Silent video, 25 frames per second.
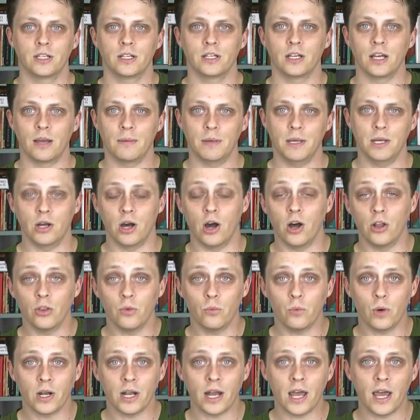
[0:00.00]
I mean, on the
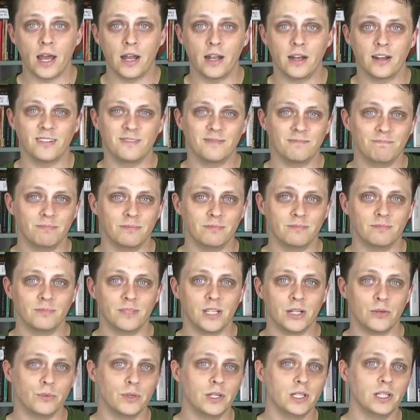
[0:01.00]
one hand,
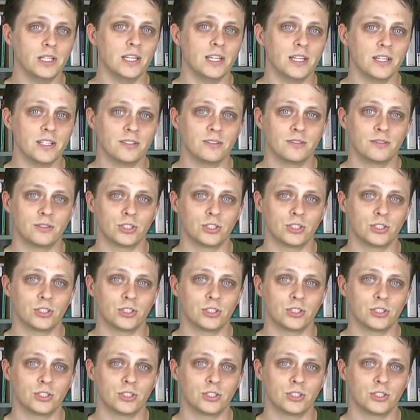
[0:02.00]
it really is,